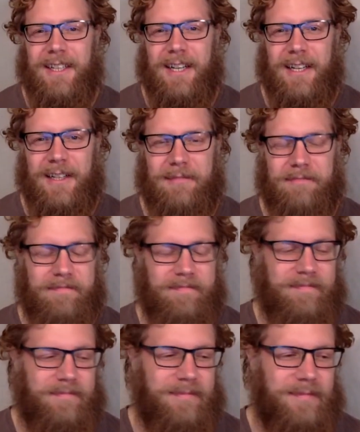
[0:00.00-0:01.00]

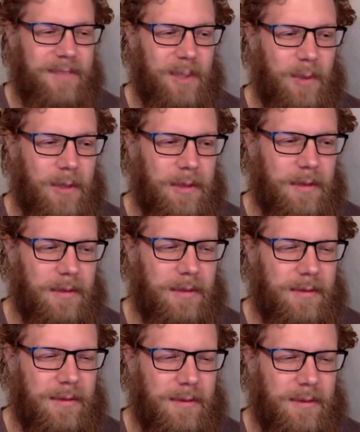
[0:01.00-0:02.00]
so when
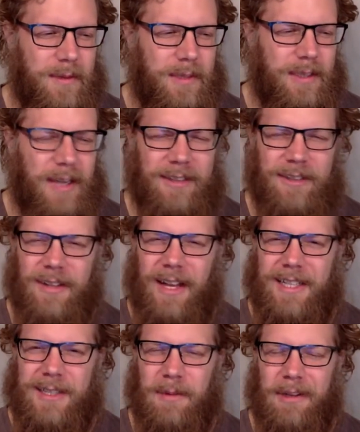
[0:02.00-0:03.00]
the doctor
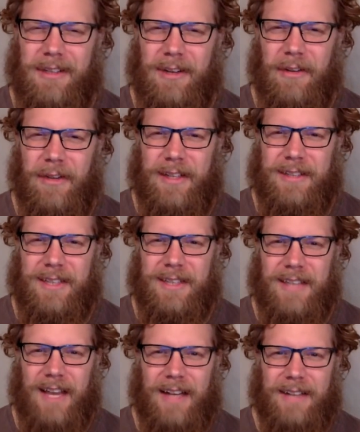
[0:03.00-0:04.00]
lies about little things like
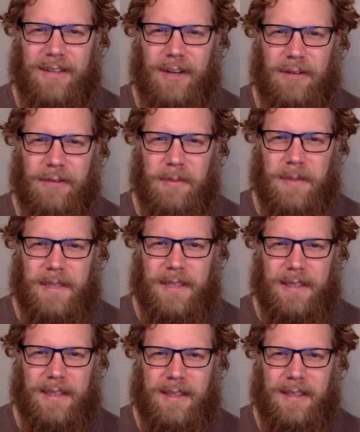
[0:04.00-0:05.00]
that, it's hard for me
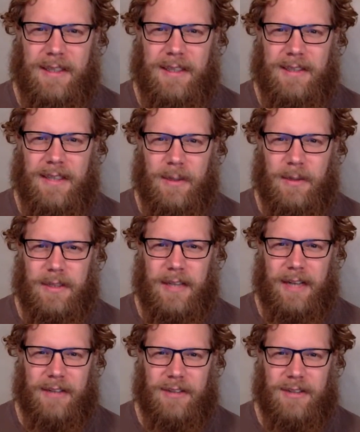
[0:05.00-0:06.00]
to take what the
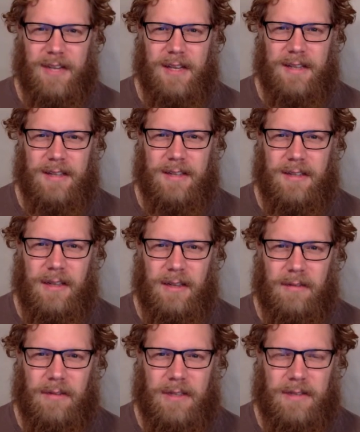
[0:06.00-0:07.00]
doctor says
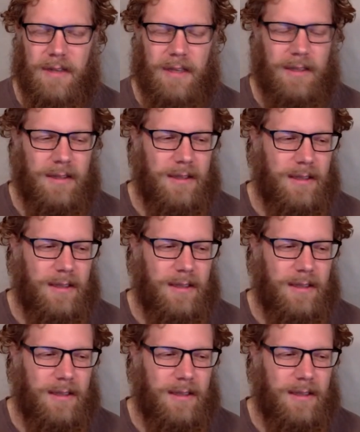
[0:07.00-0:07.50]
at face value.